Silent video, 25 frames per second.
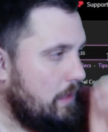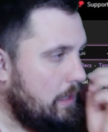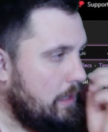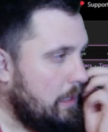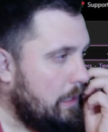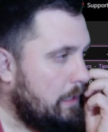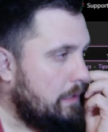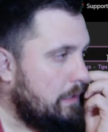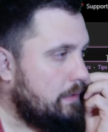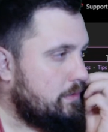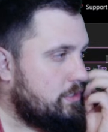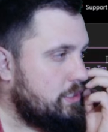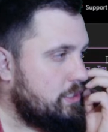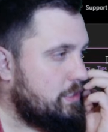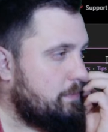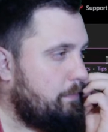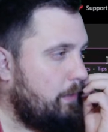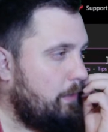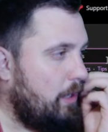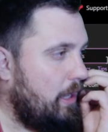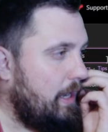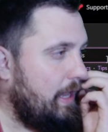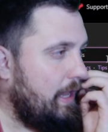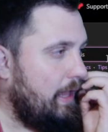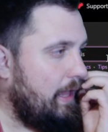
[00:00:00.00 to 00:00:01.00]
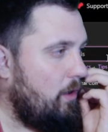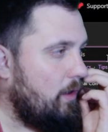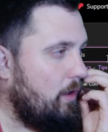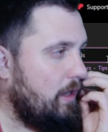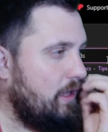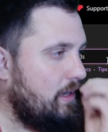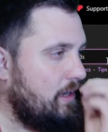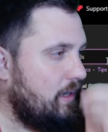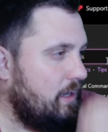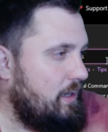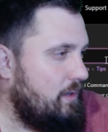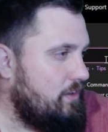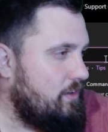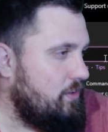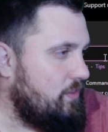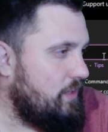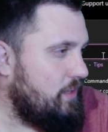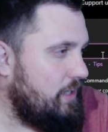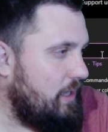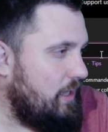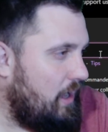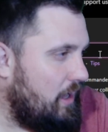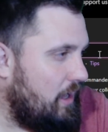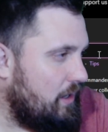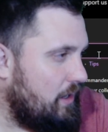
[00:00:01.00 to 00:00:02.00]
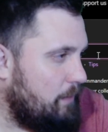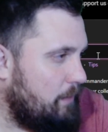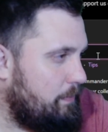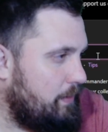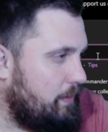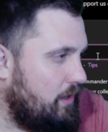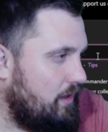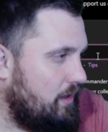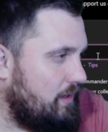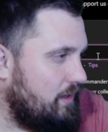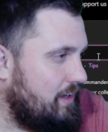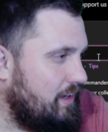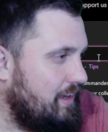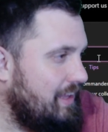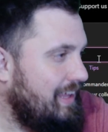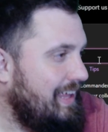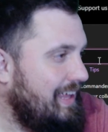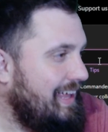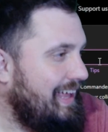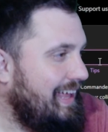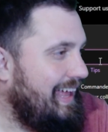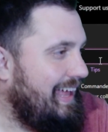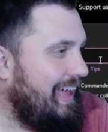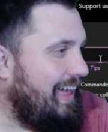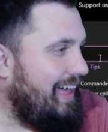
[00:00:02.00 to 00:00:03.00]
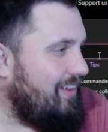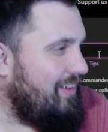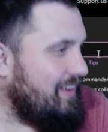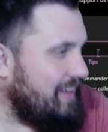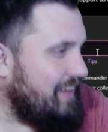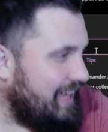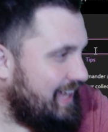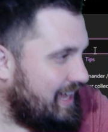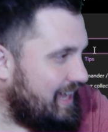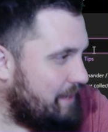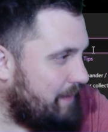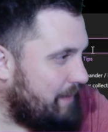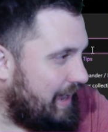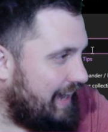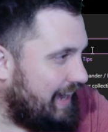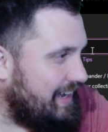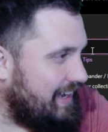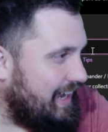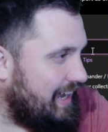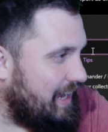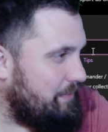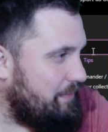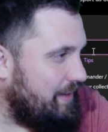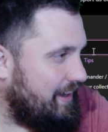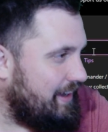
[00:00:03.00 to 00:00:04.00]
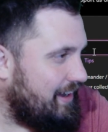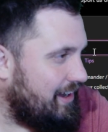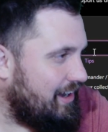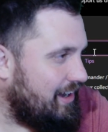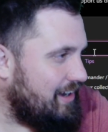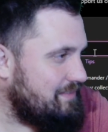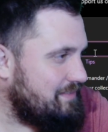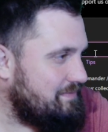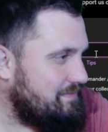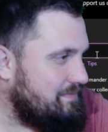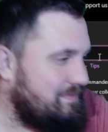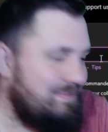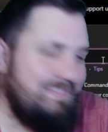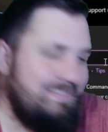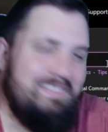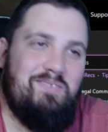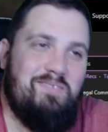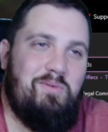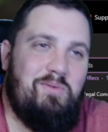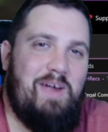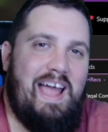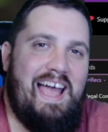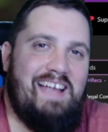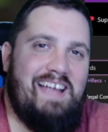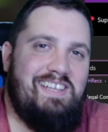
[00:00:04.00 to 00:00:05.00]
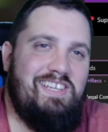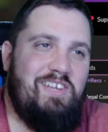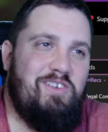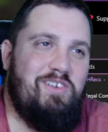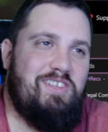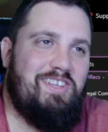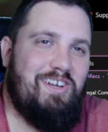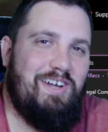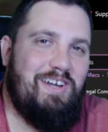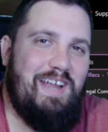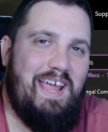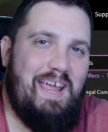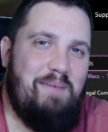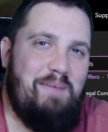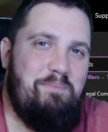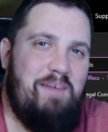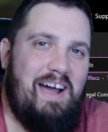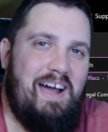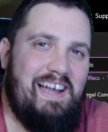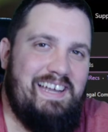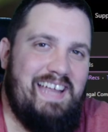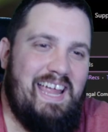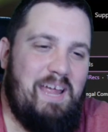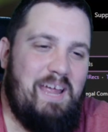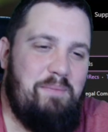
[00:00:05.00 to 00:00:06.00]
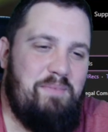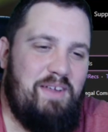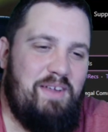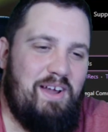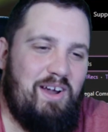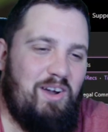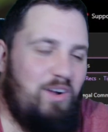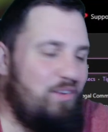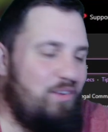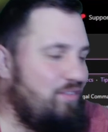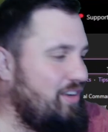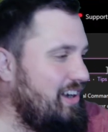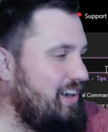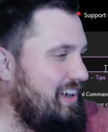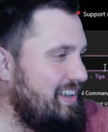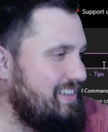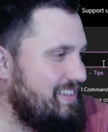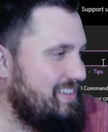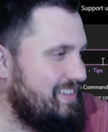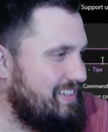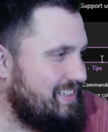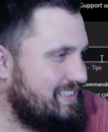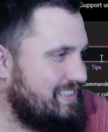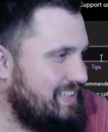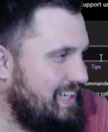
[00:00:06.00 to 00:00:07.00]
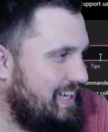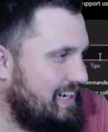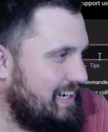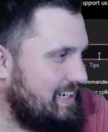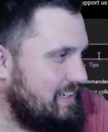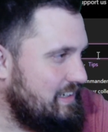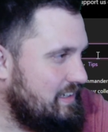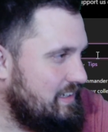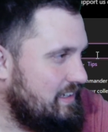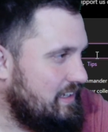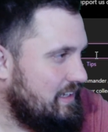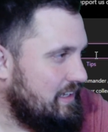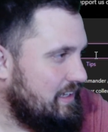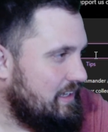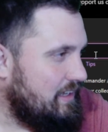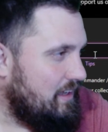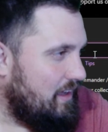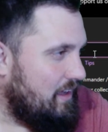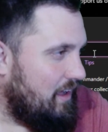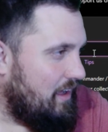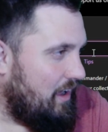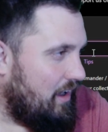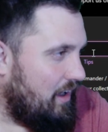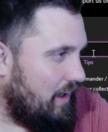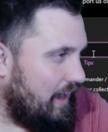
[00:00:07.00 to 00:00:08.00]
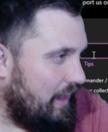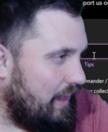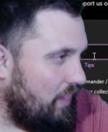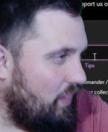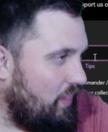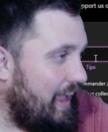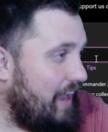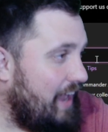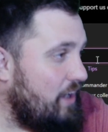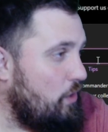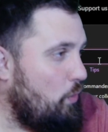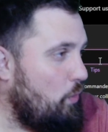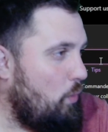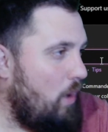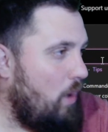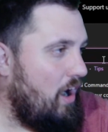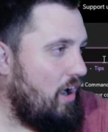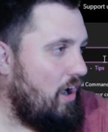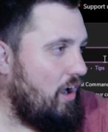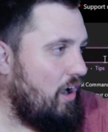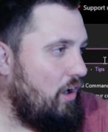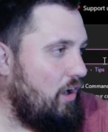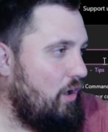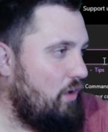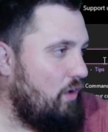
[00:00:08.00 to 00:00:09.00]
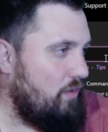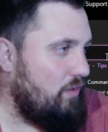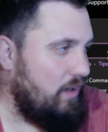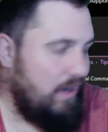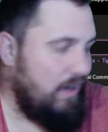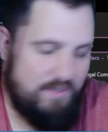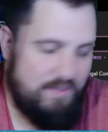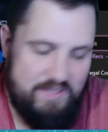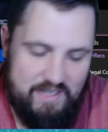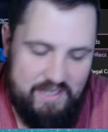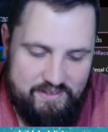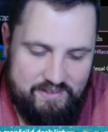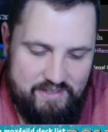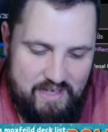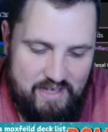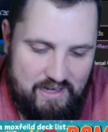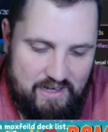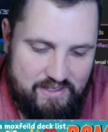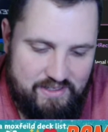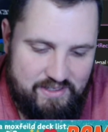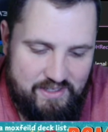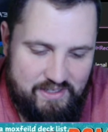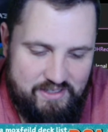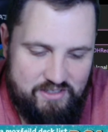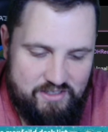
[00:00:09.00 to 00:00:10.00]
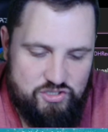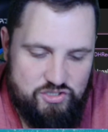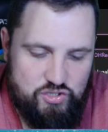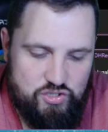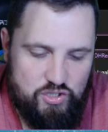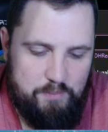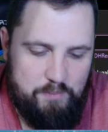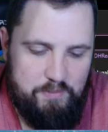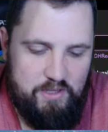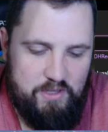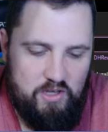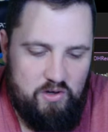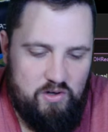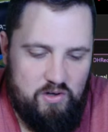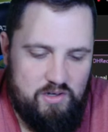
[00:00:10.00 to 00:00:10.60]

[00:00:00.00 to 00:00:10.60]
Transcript: Just bought Helga, gonna do the honor pure... Hell yeah, my name here. Rad username, my name here over on TikTok. Alright, Lanawar over on TikTok says a tribute